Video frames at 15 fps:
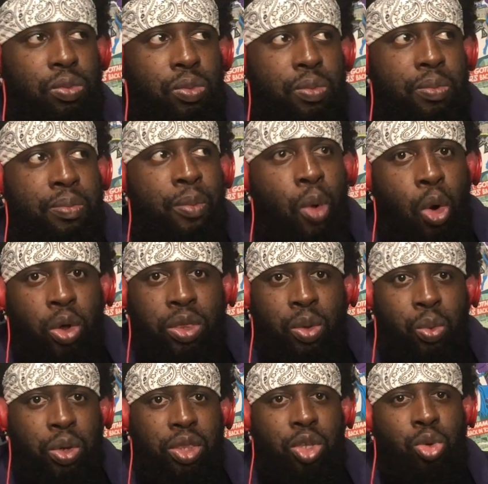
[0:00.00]
more than
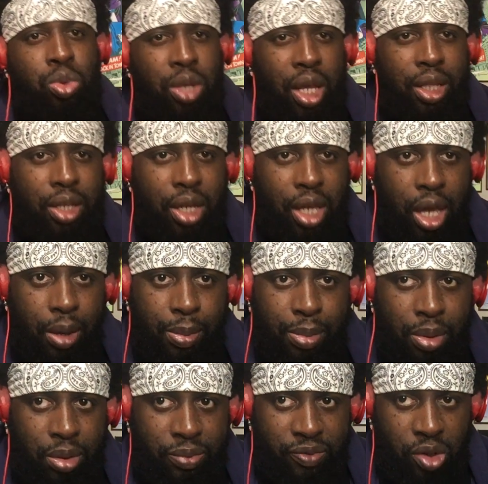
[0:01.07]
what you think they're
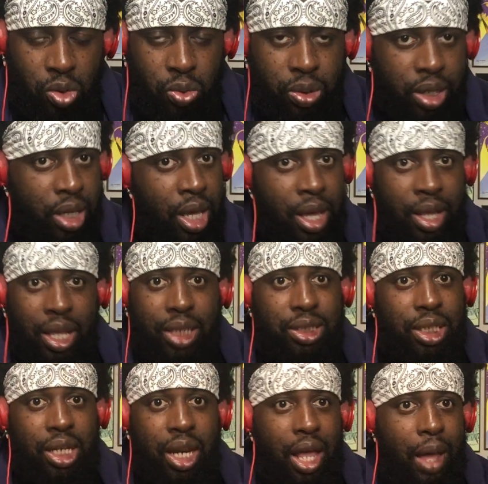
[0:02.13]
capable of doing. That
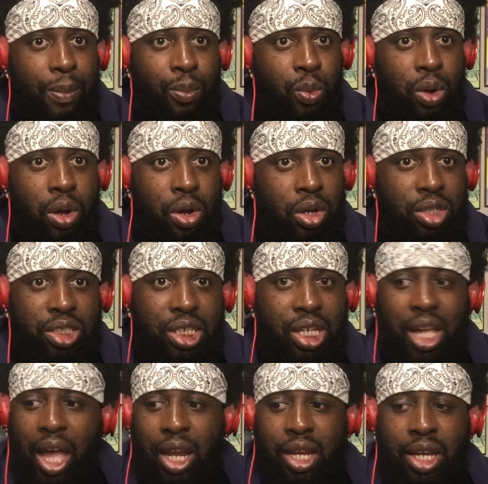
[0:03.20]
didn't happen with her. She
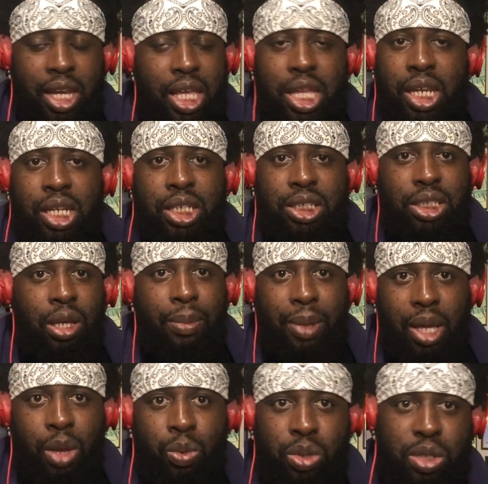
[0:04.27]
got kneed in the stomach
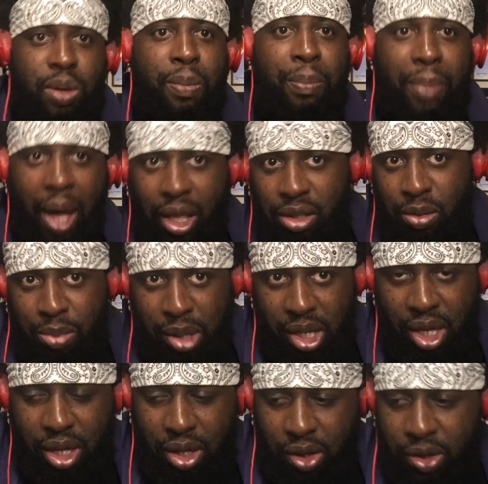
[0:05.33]
and was about to be
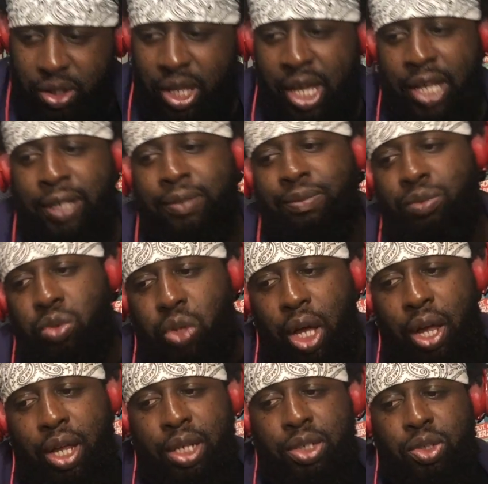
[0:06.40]
killed. So
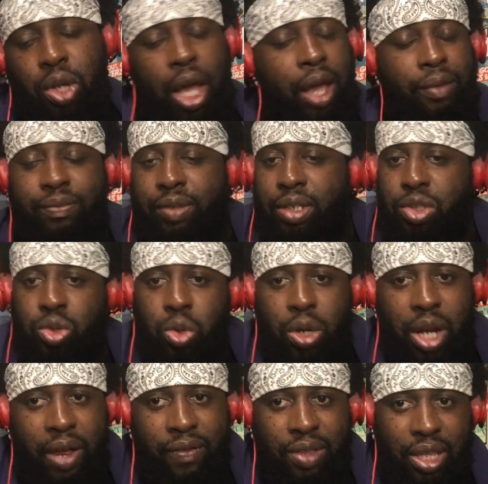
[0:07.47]
I've
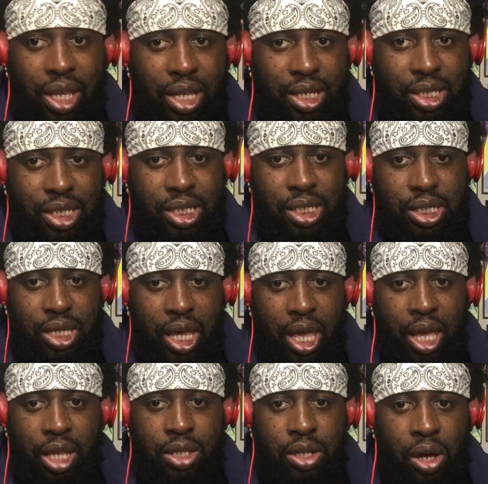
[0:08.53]
enjoyed everything this season
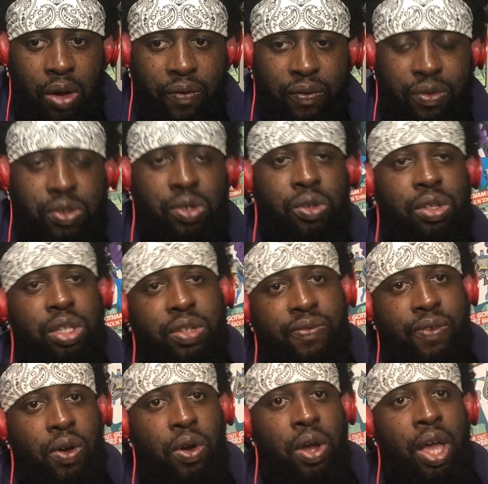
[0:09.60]
had to offer so thus
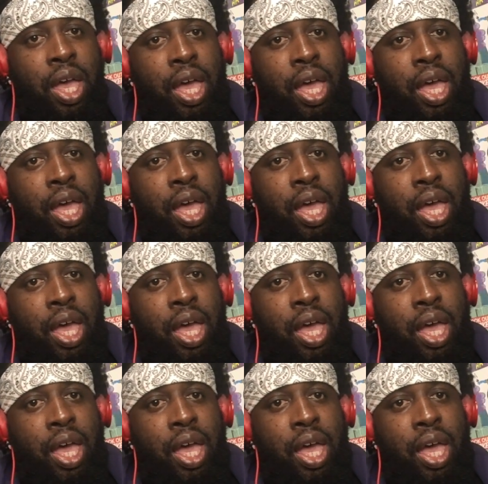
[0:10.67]
far.